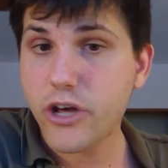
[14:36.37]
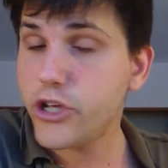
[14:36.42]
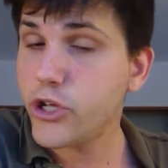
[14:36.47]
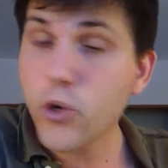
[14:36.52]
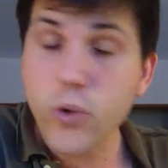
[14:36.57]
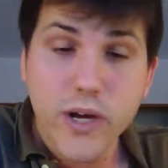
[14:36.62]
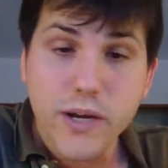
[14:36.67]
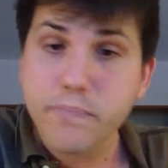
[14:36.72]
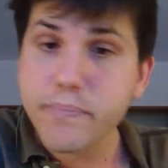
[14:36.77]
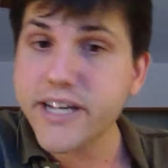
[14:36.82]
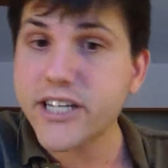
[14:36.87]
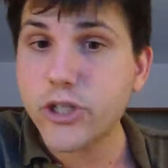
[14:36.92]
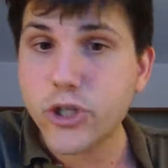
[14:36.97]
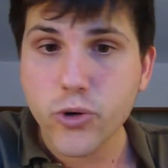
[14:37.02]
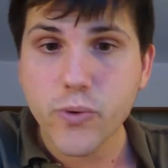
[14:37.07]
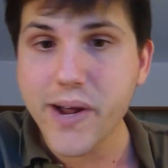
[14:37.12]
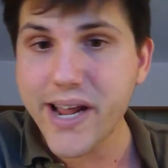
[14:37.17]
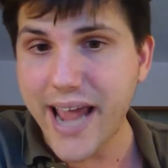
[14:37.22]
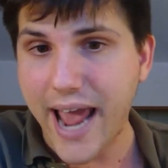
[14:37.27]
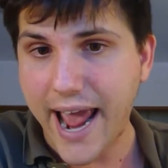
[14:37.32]
you can be
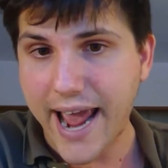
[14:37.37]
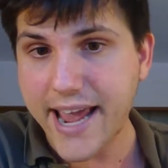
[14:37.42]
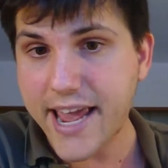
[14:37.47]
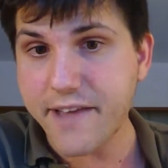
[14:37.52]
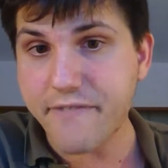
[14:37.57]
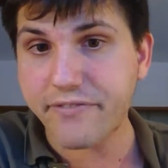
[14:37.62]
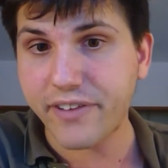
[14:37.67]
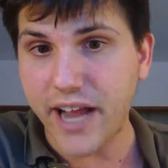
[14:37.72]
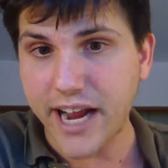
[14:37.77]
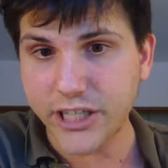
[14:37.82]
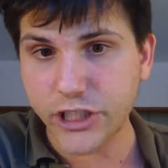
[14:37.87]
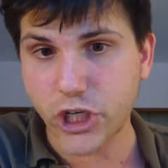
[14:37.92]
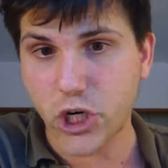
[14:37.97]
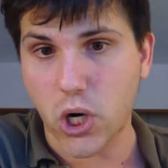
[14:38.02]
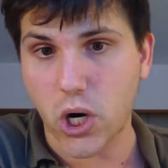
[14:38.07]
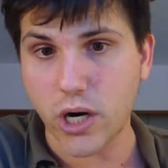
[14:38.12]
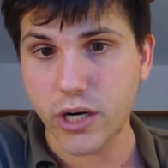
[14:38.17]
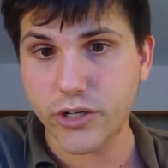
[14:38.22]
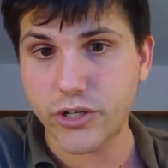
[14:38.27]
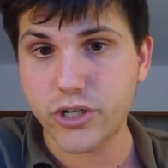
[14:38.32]
doing Anki
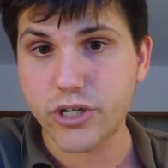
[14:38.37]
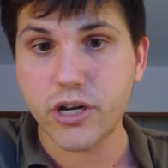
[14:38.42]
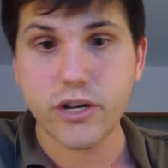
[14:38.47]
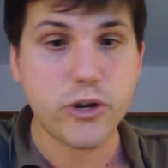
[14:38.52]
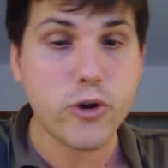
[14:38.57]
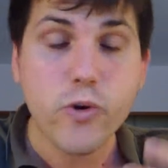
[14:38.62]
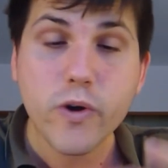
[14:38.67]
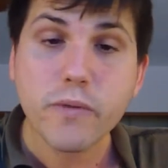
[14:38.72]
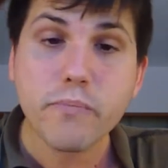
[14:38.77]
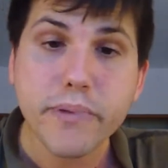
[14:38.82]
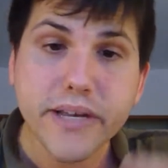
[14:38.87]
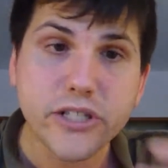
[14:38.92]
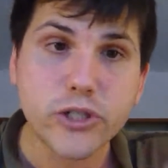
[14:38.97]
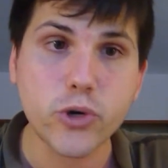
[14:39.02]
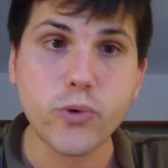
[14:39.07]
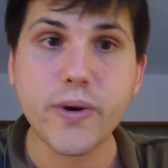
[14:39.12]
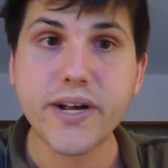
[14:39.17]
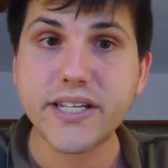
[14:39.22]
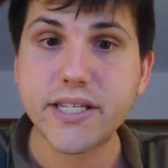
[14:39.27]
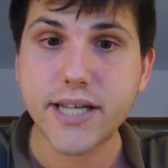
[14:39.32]
flashcards. You can be
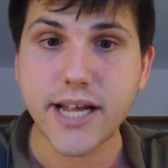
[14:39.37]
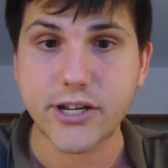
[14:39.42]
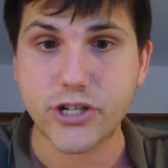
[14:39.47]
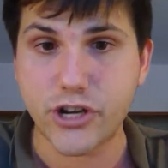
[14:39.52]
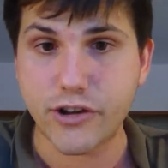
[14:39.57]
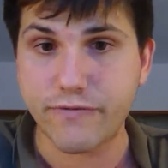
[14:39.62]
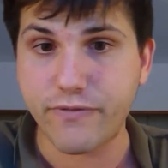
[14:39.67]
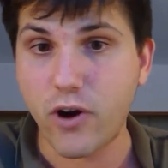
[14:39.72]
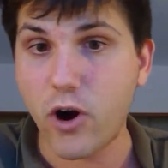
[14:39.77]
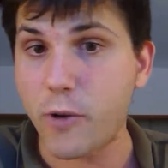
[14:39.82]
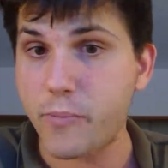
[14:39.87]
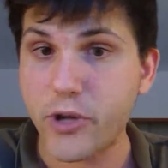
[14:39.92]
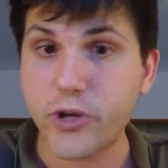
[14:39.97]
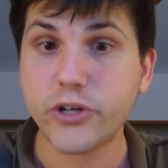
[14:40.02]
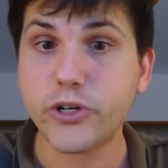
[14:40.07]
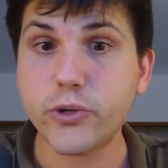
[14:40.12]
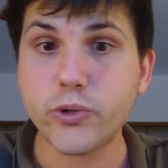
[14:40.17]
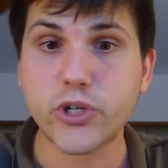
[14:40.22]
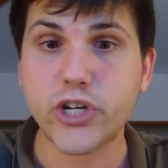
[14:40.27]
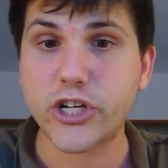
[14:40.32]
doing Sketchy Farm. You
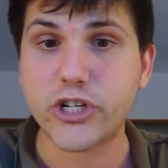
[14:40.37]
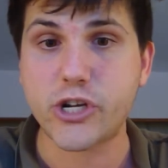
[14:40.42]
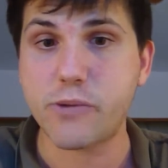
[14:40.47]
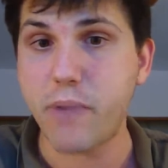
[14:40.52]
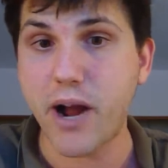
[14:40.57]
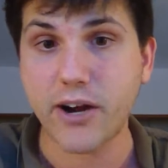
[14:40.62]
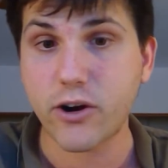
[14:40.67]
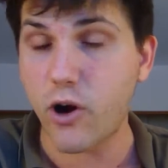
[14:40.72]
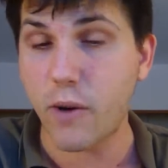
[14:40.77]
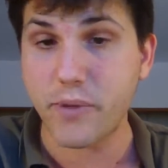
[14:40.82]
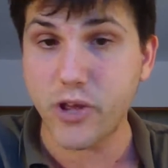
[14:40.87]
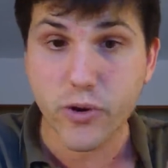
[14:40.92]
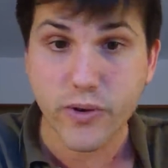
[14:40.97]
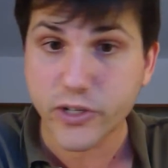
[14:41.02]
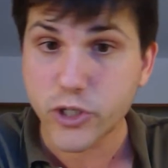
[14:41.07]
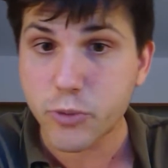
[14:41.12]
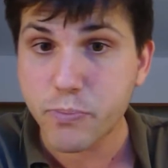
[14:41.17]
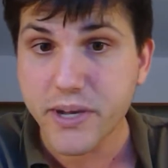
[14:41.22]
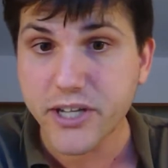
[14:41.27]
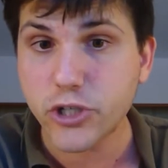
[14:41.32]
can do Sketchy Micro. I mean, you
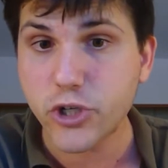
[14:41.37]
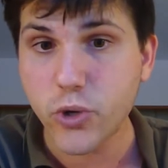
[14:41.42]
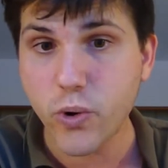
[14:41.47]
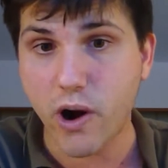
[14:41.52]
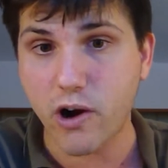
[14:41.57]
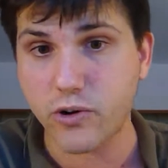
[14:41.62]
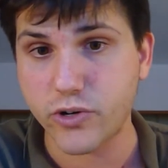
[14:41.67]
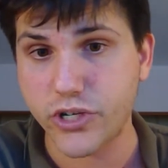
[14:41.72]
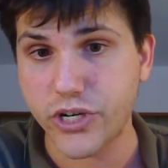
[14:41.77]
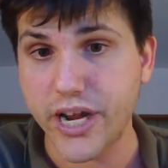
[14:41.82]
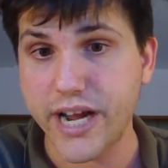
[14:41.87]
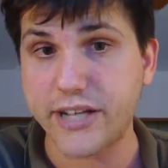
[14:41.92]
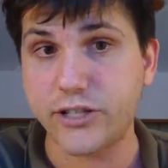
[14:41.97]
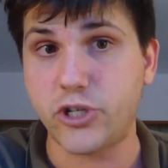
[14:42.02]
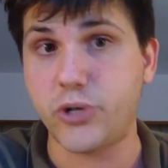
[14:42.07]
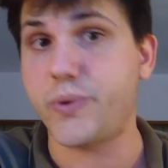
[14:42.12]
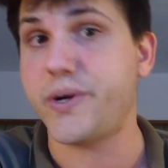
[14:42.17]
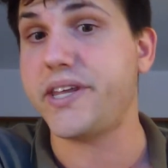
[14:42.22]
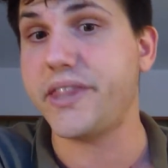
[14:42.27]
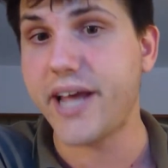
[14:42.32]
can spend 2 hours a day
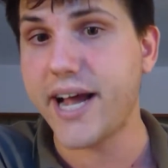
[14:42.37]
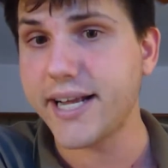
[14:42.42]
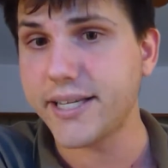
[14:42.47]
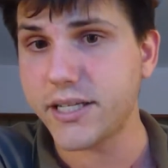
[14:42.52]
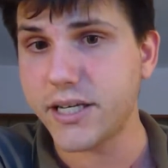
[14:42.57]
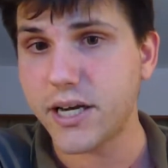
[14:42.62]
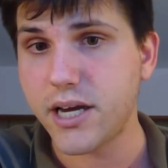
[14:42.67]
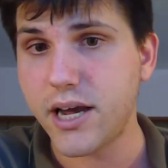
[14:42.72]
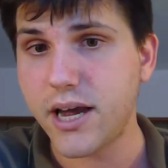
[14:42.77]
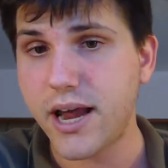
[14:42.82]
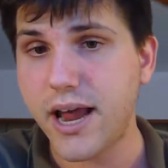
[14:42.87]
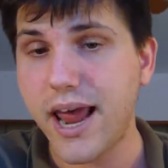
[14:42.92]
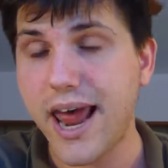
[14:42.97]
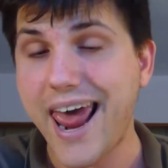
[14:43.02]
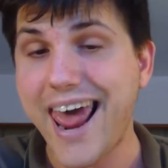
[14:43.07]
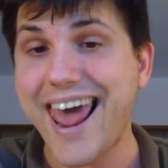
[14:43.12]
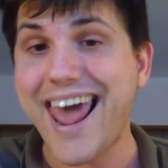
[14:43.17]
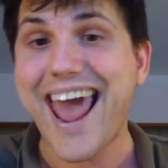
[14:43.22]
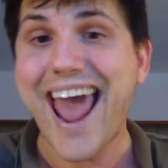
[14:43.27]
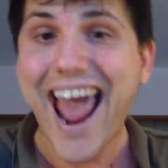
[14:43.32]
doing that
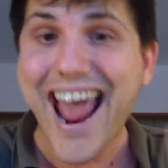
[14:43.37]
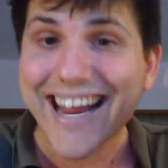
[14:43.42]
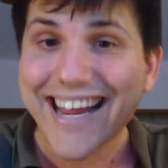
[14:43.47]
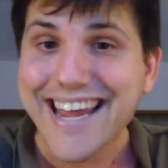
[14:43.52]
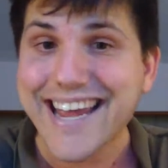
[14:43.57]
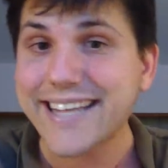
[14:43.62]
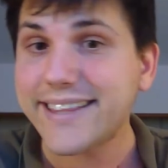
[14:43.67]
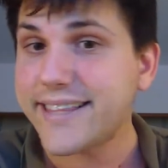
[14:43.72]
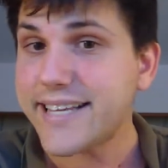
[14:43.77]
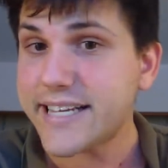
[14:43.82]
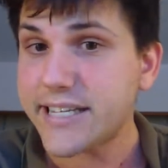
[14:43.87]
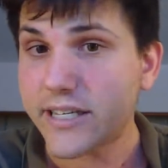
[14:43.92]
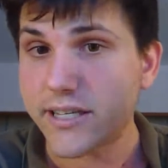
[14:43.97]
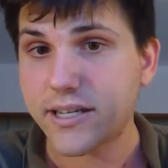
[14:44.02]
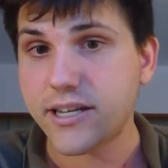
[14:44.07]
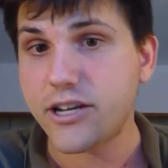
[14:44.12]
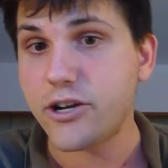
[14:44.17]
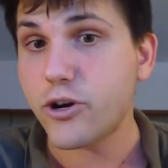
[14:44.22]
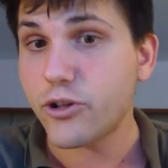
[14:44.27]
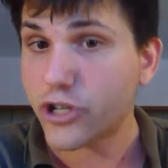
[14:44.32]
and get
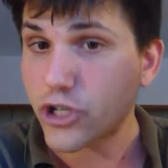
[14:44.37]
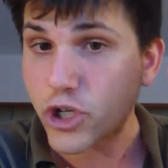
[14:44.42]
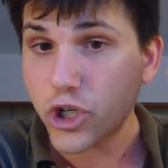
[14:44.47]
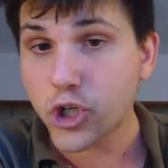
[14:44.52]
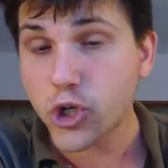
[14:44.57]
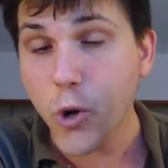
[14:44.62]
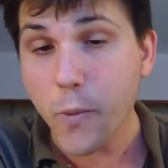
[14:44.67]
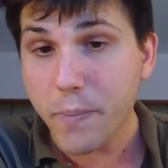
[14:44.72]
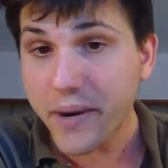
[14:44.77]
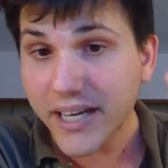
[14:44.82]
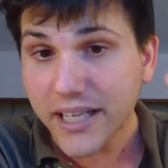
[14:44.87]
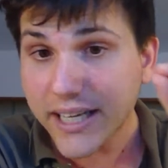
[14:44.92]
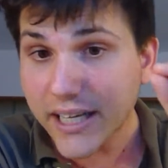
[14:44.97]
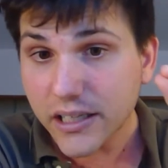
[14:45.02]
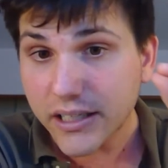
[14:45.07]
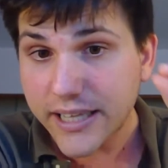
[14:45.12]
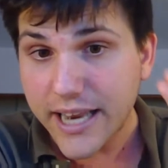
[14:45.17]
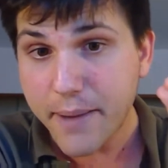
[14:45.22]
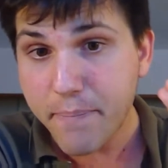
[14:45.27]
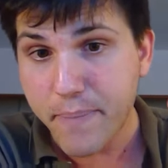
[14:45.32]
these, the stupid
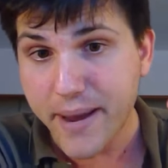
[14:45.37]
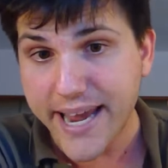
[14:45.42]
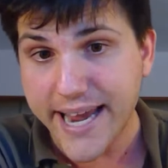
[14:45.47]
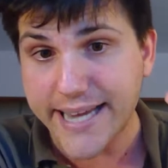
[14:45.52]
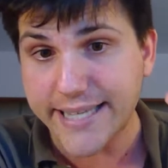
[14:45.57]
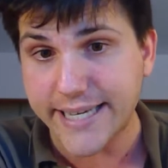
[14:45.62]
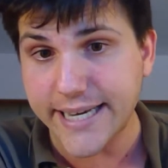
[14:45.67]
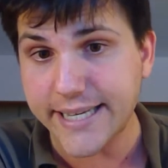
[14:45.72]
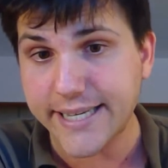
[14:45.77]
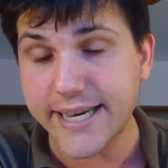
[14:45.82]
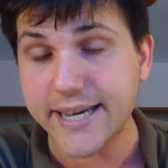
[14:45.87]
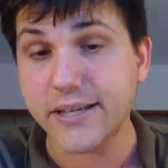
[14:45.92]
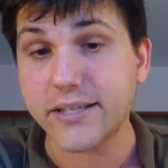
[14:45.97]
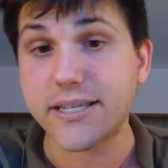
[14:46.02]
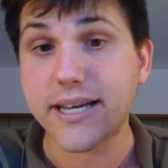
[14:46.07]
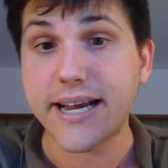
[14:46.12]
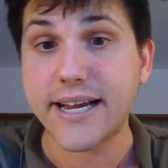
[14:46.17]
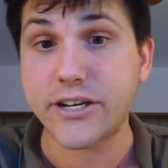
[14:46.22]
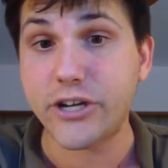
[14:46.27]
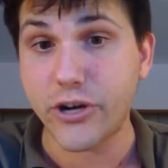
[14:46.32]
little nitpicky
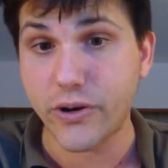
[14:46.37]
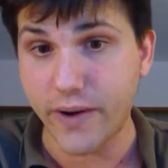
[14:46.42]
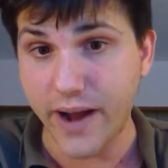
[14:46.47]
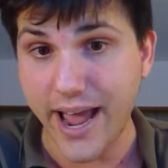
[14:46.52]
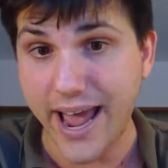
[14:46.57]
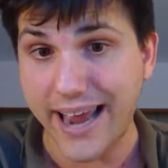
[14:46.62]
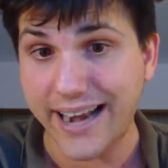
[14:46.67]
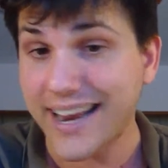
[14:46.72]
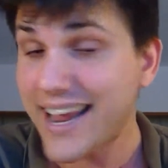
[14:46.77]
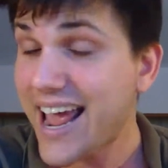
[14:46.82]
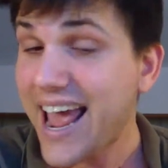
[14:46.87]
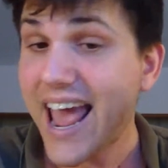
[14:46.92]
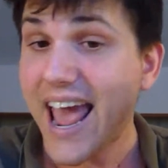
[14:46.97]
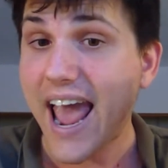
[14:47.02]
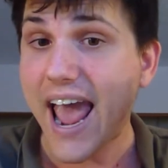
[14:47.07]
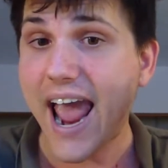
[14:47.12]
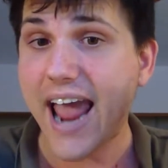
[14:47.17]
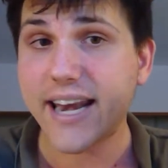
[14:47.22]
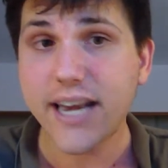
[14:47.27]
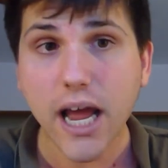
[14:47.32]
details into your head.
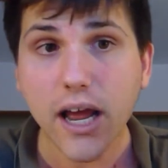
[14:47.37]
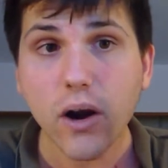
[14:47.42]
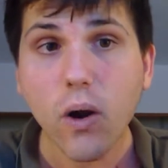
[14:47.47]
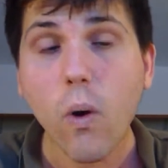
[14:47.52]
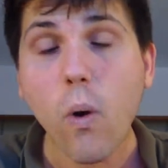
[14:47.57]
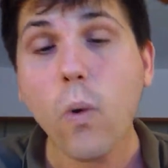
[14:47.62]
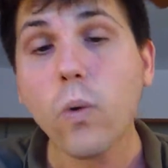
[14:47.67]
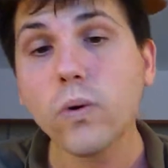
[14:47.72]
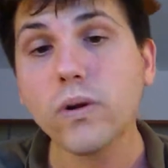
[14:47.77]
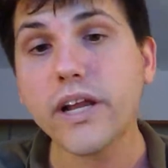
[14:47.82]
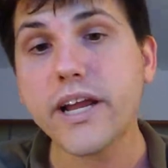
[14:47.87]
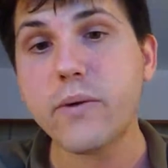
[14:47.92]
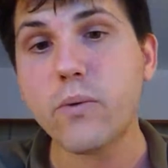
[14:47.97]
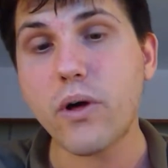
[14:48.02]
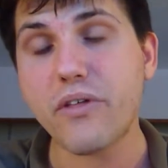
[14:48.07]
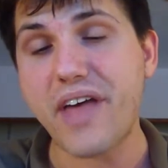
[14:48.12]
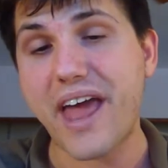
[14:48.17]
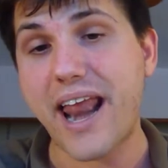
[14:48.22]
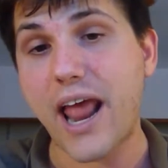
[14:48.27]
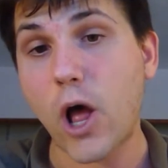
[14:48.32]
And not only
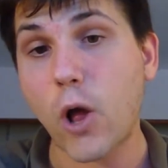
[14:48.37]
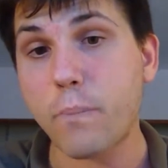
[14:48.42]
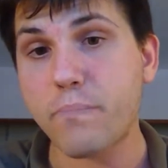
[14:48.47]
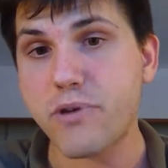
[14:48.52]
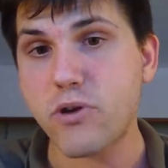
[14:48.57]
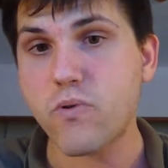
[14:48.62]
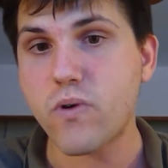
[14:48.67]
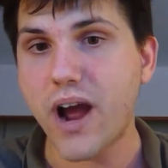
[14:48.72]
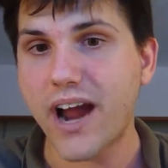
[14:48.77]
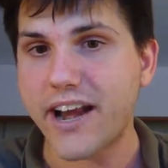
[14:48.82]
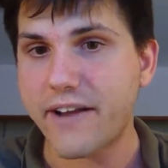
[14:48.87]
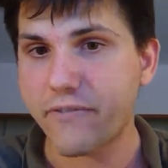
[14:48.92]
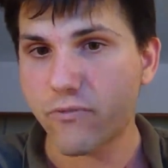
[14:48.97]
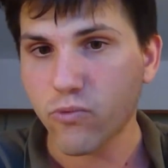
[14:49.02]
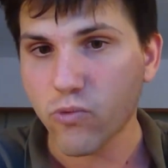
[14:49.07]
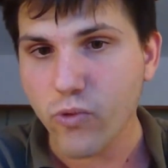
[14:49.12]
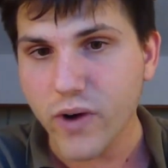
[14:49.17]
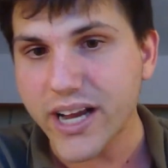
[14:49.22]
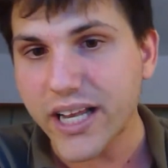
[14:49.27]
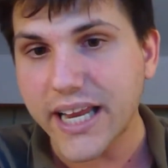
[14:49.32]
will that help you kind of
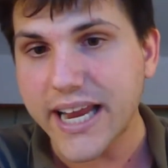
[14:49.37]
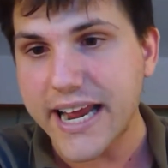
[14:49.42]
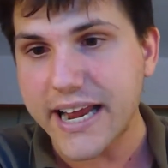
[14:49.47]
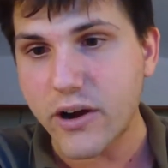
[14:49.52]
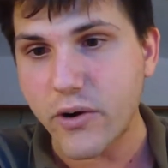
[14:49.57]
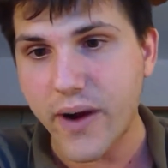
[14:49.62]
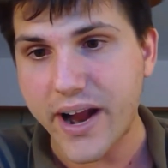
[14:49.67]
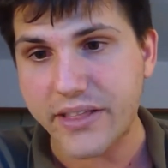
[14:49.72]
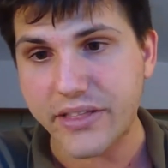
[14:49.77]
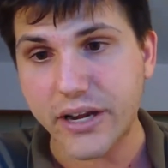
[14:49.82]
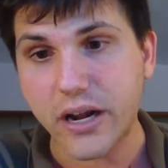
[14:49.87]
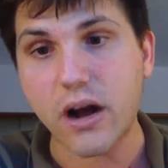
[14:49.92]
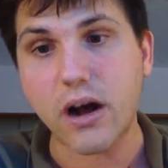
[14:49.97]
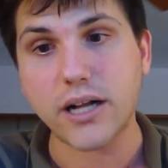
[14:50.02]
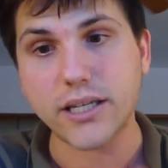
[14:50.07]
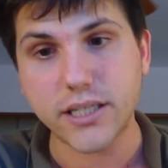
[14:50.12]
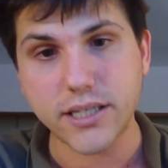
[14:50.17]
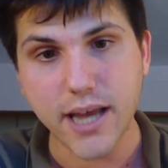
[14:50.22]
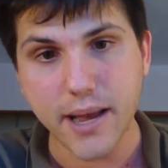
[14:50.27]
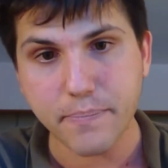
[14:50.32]
really ingrain the
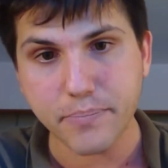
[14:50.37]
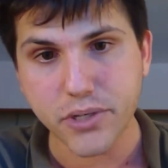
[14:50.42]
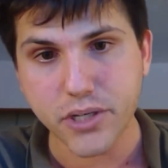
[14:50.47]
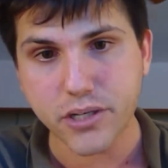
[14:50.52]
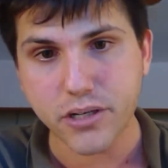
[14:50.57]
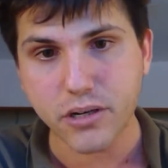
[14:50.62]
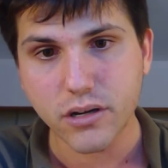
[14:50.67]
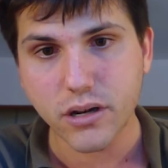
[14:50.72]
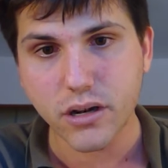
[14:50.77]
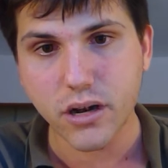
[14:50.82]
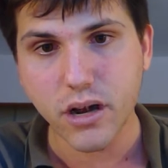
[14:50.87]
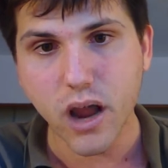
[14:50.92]
concepts,